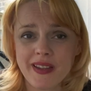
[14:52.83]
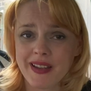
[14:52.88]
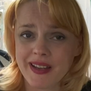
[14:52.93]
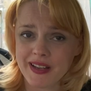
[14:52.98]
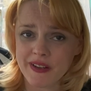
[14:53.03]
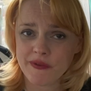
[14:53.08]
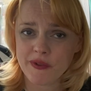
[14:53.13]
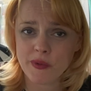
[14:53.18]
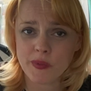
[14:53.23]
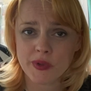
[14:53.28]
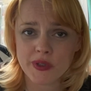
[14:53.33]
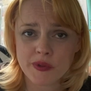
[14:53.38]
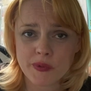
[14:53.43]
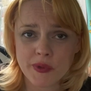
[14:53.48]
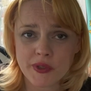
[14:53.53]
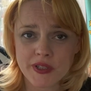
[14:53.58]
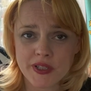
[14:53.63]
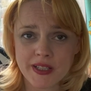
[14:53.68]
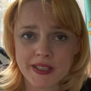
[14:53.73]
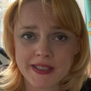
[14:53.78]
And if you want to
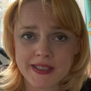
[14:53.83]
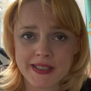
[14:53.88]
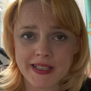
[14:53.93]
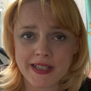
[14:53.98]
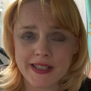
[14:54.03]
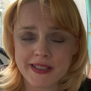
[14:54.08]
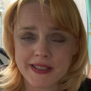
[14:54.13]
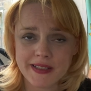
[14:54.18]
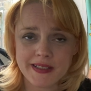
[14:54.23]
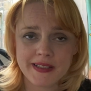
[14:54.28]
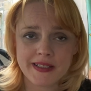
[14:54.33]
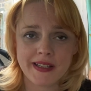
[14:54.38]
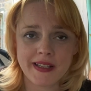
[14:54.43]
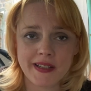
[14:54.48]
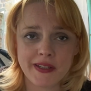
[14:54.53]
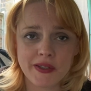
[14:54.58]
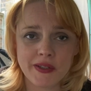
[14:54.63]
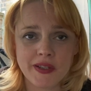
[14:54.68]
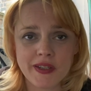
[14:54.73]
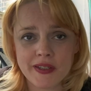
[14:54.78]
watch the extended,
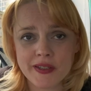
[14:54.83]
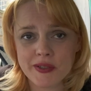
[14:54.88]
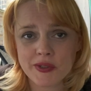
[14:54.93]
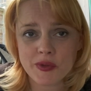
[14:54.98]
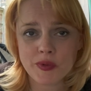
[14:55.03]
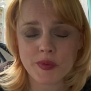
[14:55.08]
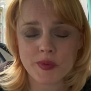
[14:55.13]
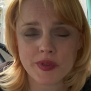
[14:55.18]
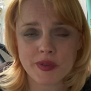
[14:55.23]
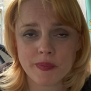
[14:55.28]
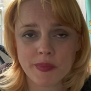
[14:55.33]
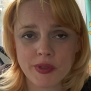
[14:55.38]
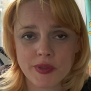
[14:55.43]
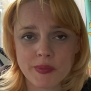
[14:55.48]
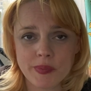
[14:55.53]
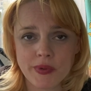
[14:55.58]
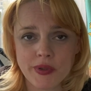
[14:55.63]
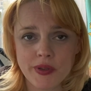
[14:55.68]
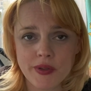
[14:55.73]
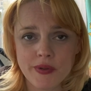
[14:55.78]
take a look at the description box
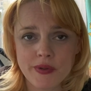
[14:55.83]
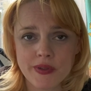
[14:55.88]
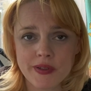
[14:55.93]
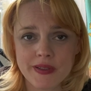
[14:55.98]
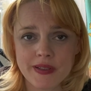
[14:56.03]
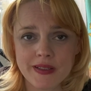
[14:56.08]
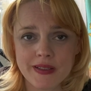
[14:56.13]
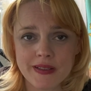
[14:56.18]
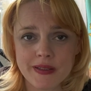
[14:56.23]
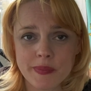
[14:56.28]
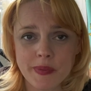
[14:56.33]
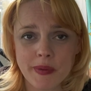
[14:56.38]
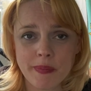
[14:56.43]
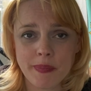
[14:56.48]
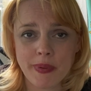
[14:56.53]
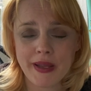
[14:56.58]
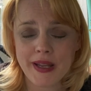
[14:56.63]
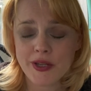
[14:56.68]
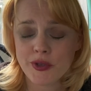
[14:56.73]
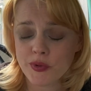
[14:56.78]
below. There's a link to my
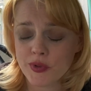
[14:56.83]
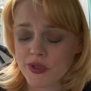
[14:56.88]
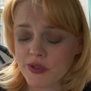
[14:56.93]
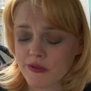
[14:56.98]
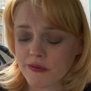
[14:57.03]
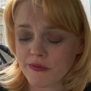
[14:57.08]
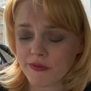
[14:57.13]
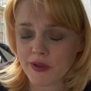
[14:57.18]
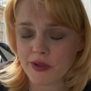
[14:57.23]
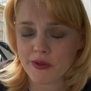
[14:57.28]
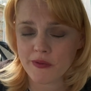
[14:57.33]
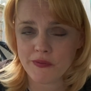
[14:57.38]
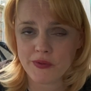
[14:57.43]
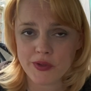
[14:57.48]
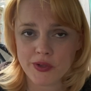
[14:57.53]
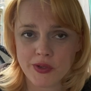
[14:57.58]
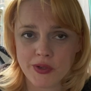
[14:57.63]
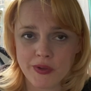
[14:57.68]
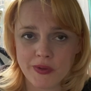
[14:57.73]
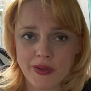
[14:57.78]
Patreon. You'll find the
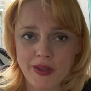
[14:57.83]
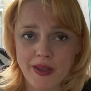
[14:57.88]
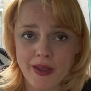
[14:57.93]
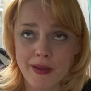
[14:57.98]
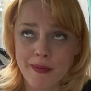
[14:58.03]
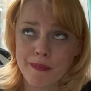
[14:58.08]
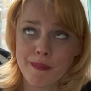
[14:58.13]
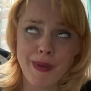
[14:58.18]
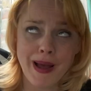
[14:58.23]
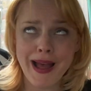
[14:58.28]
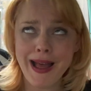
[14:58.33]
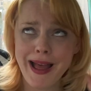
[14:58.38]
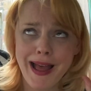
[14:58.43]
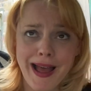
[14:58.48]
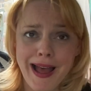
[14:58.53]
video there. Bye!